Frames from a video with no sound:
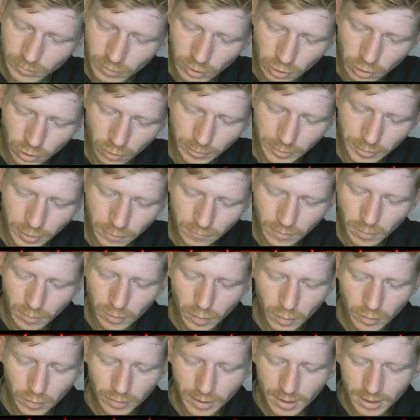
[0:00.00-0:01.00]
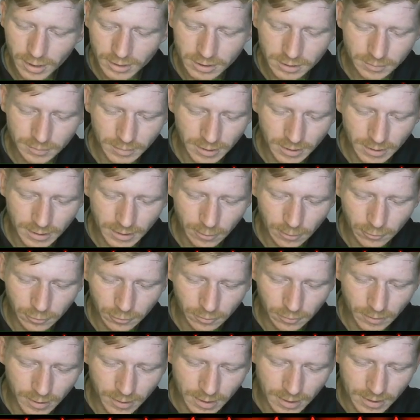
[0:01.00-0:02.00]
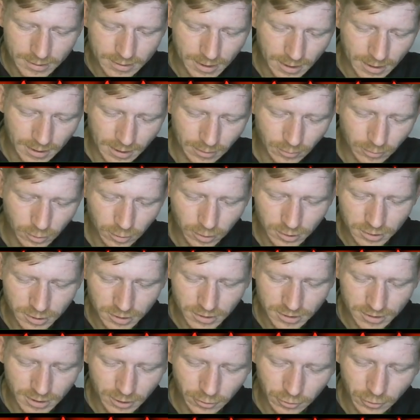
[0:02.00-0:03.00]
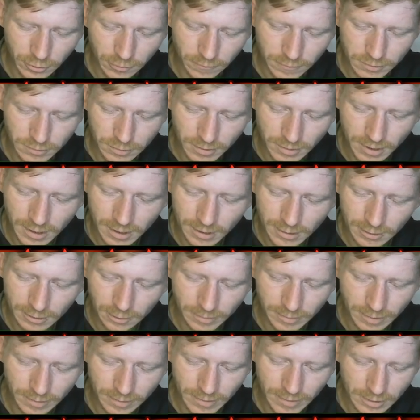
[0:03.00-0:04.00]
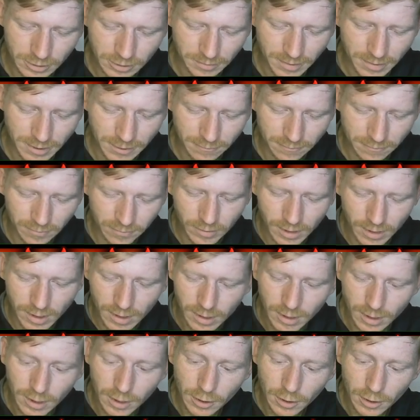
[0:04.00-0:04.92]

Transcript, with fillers: Copying over Boreas, speeding that one up there. Let's get a Demonologist sent on over, so we're getting a little bit of extra mana from that.